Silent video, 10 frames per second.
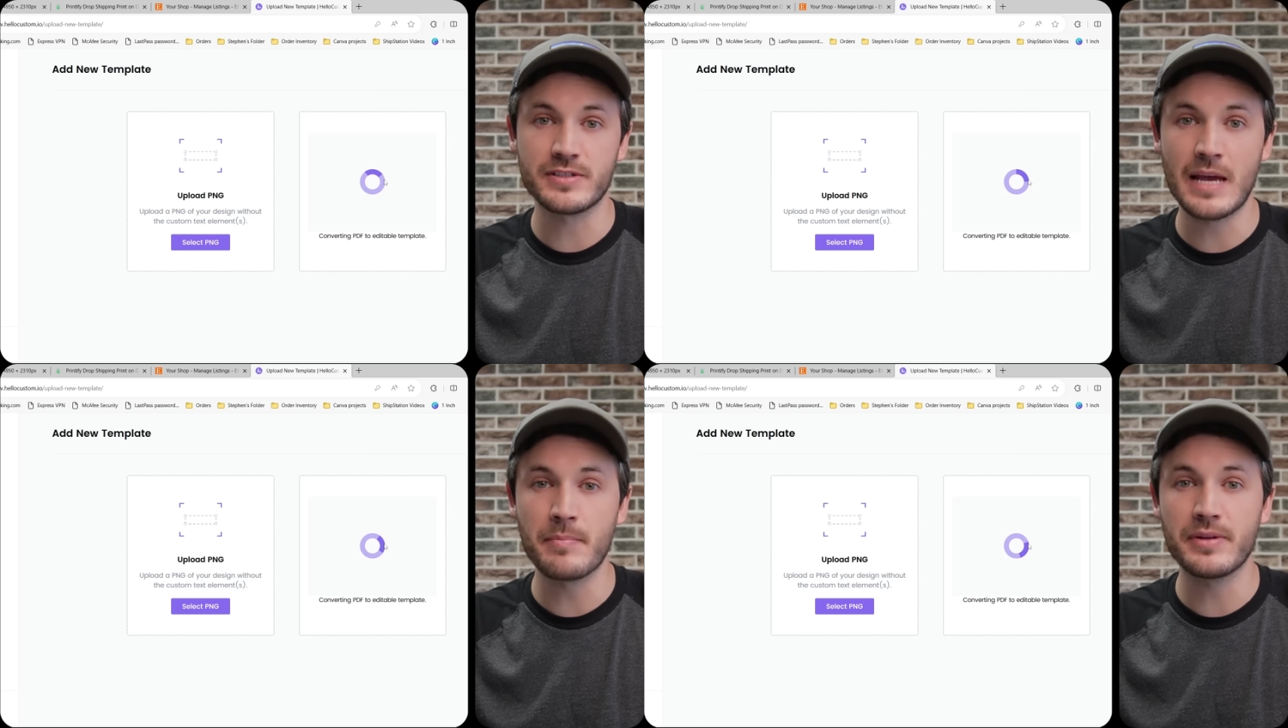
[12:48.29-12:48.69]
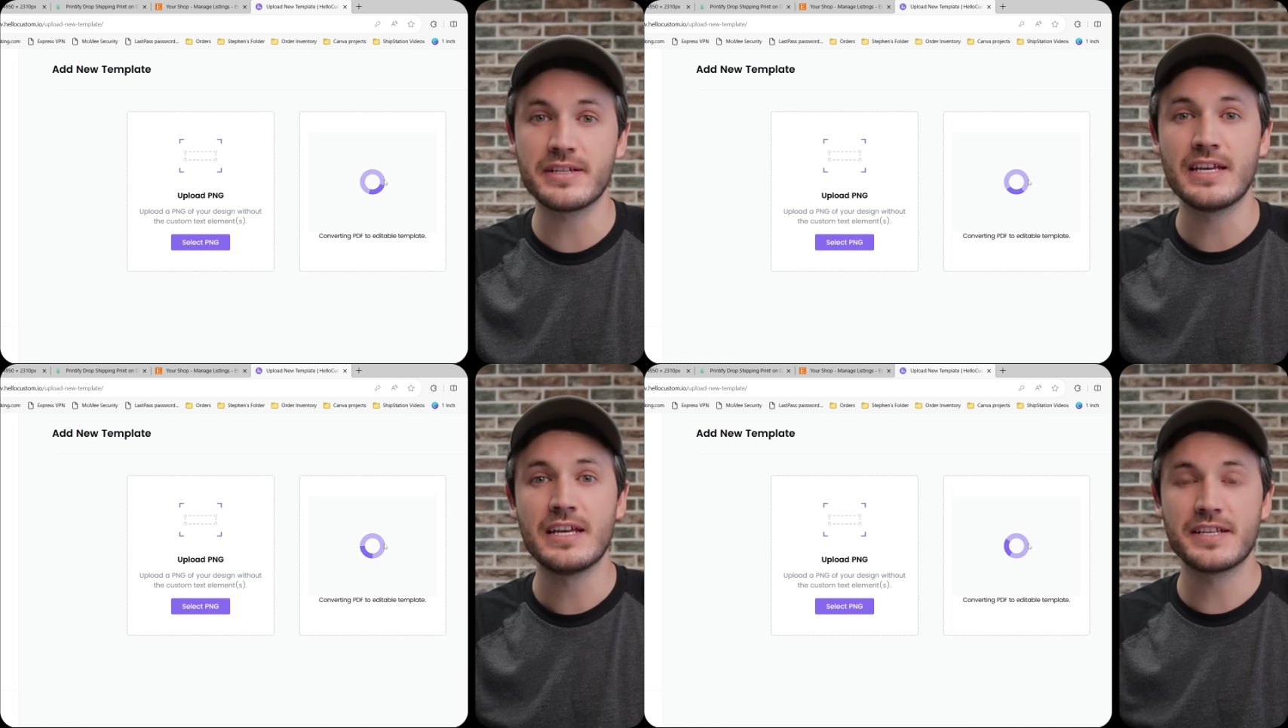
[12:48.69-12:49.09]

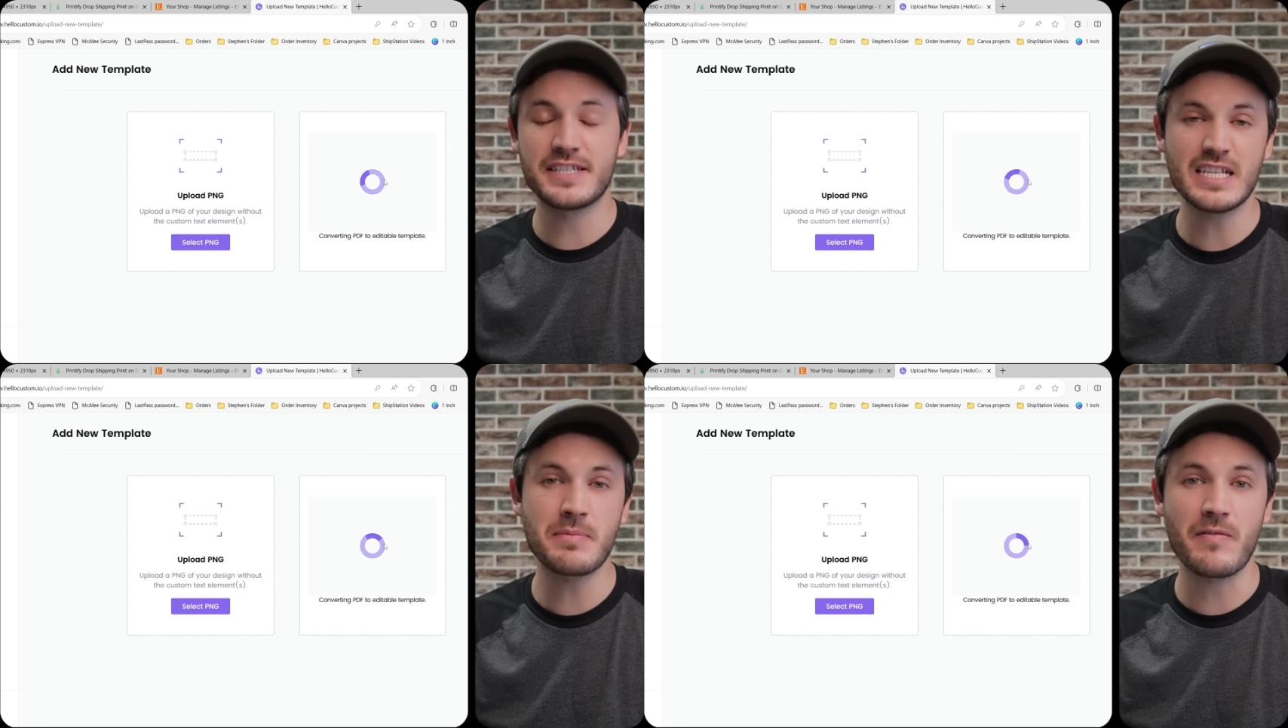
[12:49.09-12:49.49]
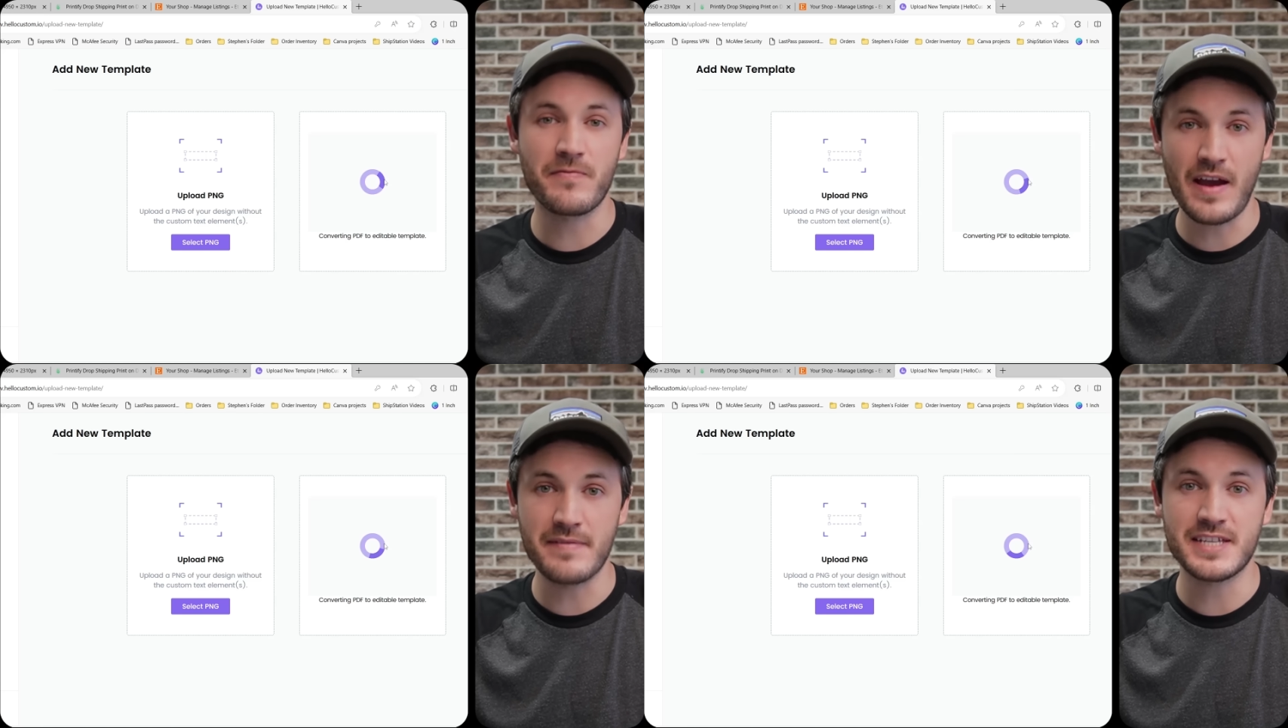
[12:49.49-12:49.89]
template. This takes about
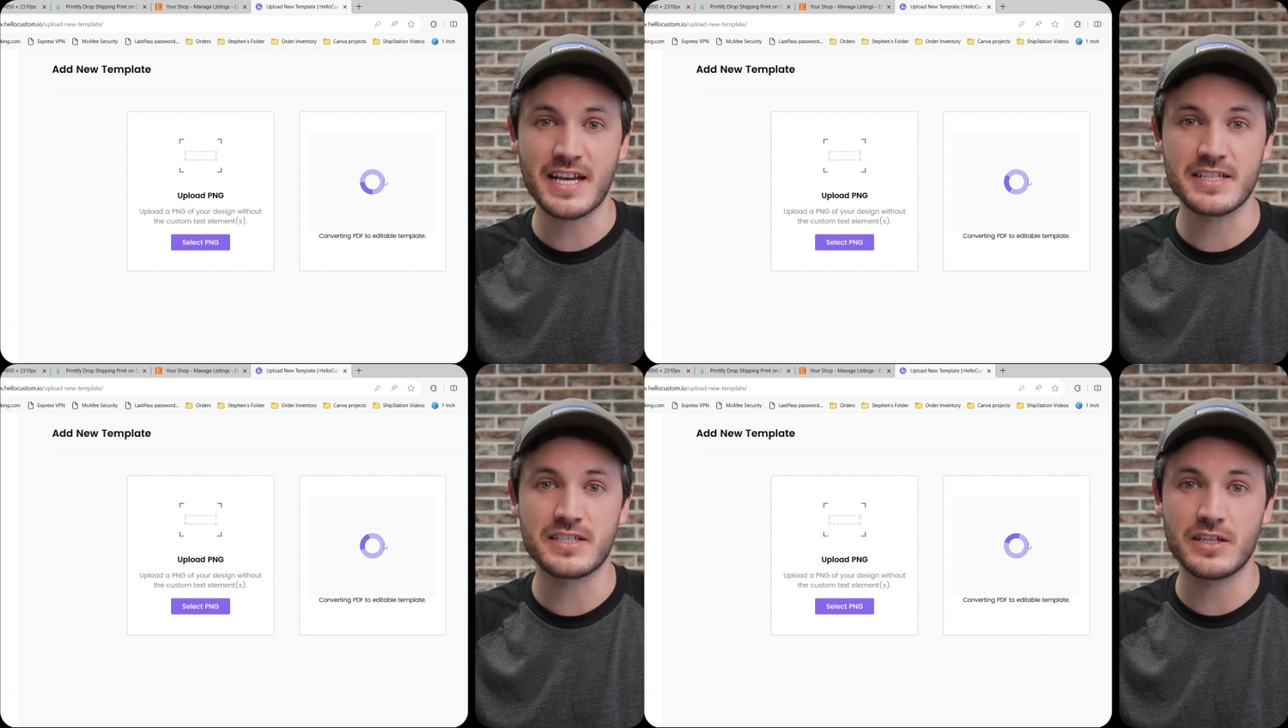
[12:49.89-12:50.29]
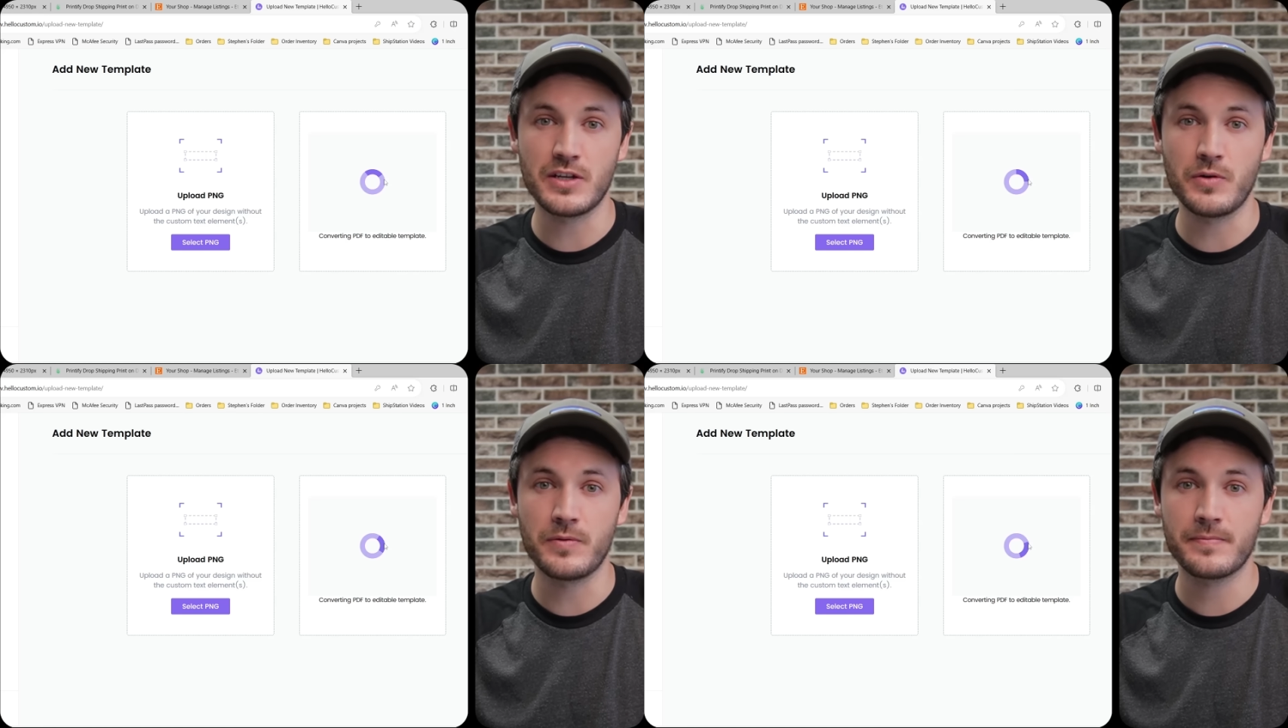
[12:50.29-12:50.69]
5 seconds to do.